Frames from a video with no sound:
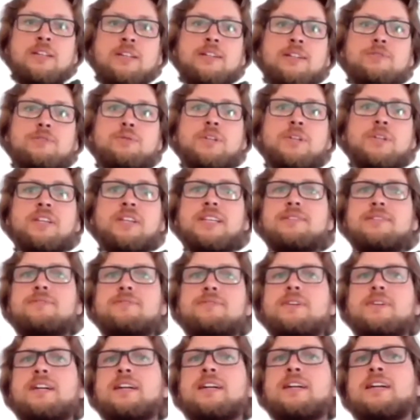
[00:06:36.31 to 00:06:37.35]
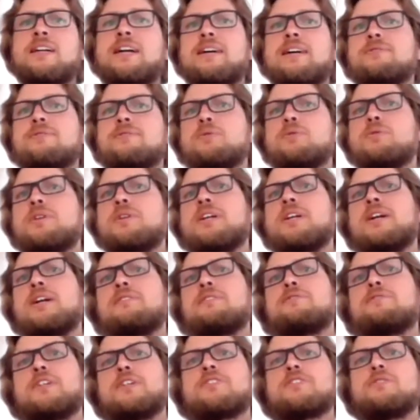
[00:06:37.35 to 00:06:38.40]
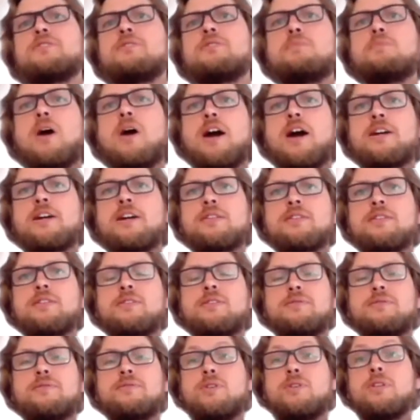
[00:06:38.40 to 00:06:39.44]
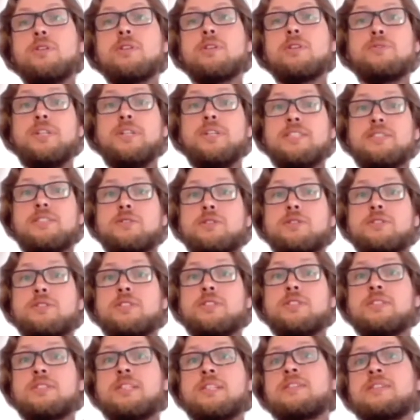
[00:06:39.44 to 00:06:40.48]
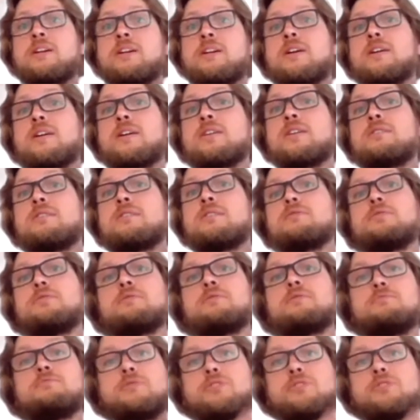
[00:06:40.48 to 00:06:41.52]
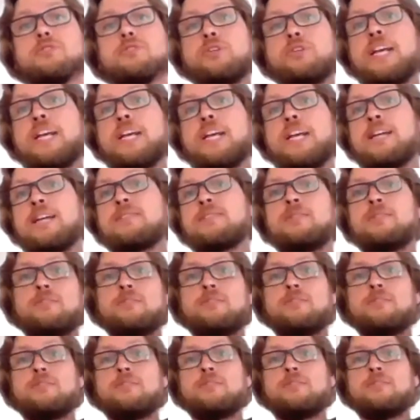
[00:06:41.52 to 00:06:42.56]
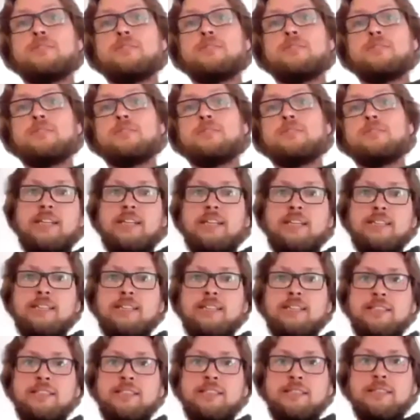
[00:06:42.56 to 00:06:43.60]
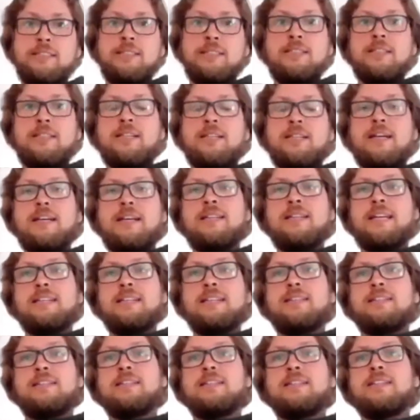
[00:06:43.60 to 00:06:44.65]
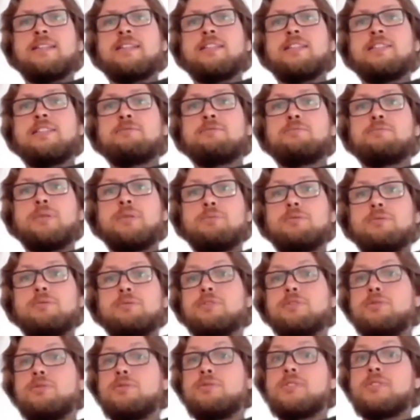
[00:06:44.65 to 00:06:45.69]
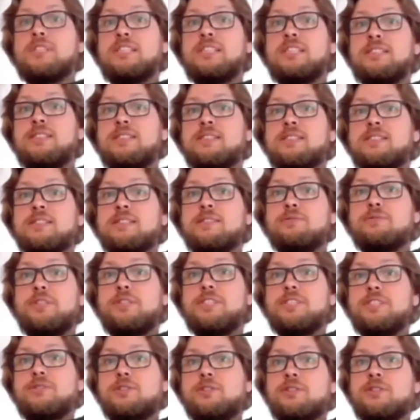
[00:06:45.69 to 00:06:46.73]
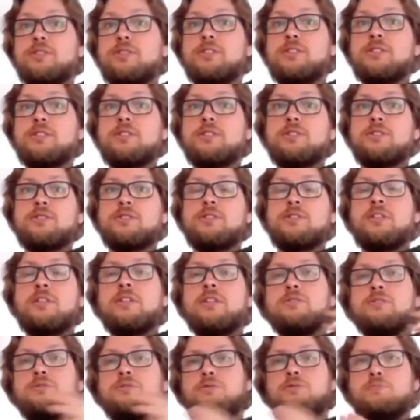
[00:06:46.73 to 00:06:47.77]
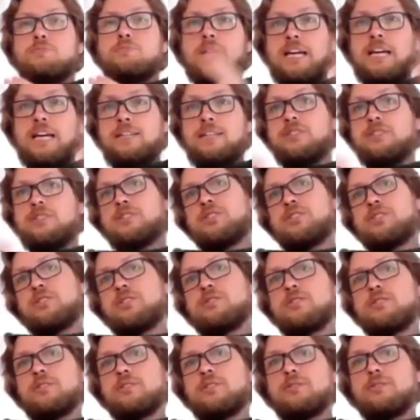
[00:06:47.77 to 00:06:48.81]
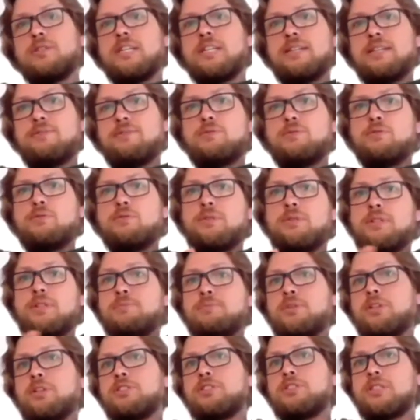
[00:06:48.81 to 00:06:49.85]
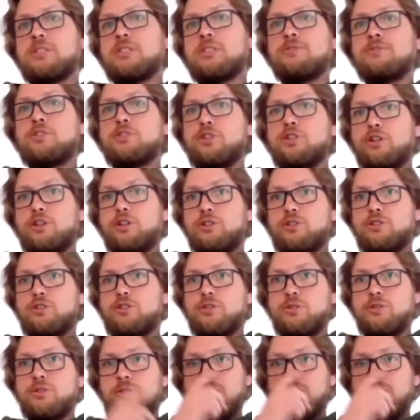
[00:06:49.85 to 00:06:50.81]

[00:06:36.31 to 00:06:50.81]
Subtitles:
We can give everyone a fictional part of all the resources that are created or produced daily, and let the people use these resources to pledge or to give to their projects of choice.